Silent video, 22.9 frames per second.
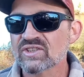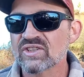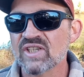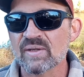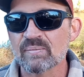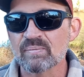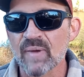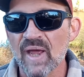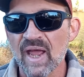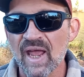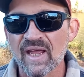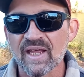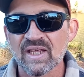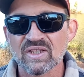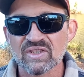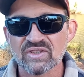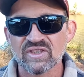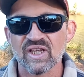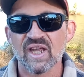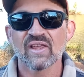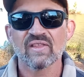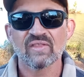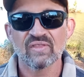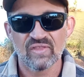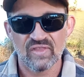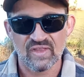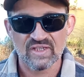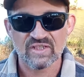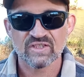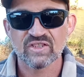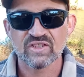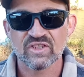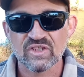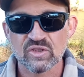sit back and say,
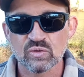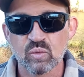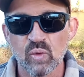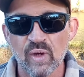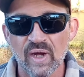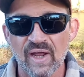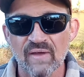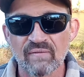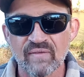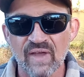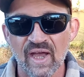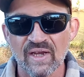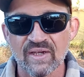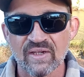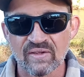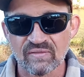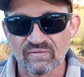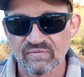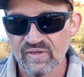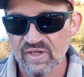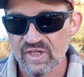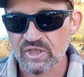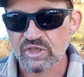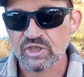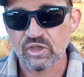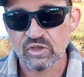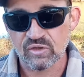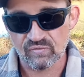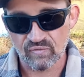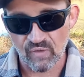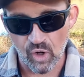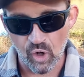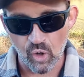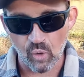this is what I've got to
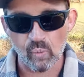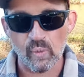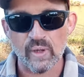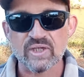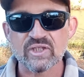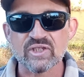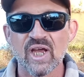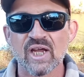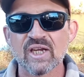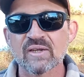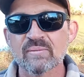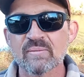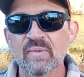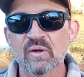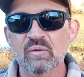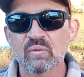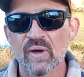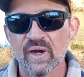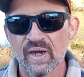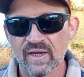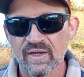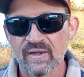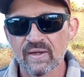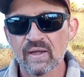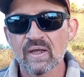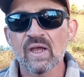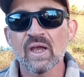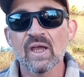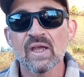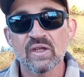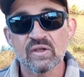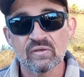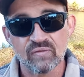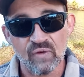fish. You've always got to be ready.
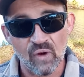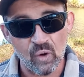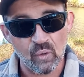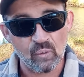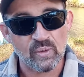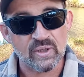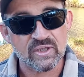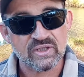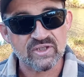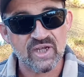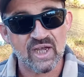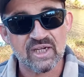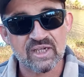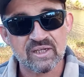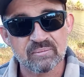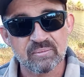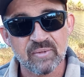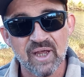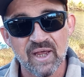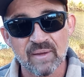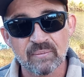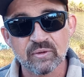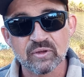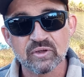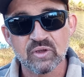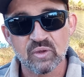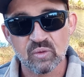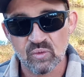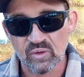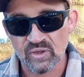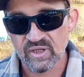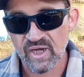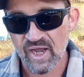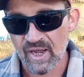You've always got to be able
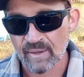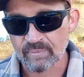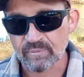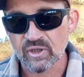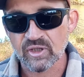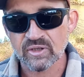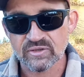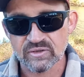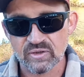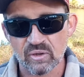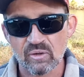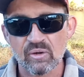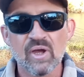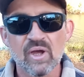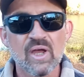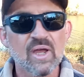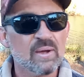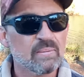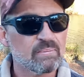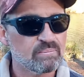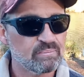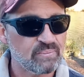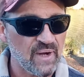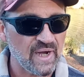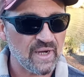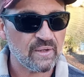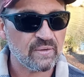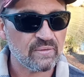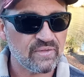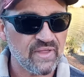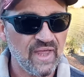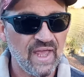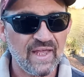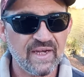to adapt. So
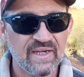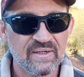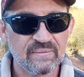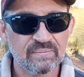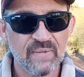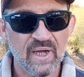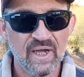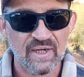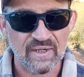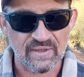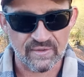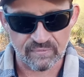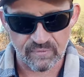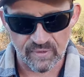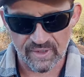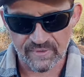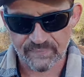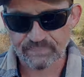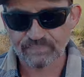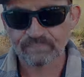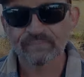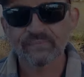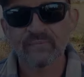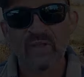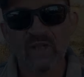bear that in mind, right?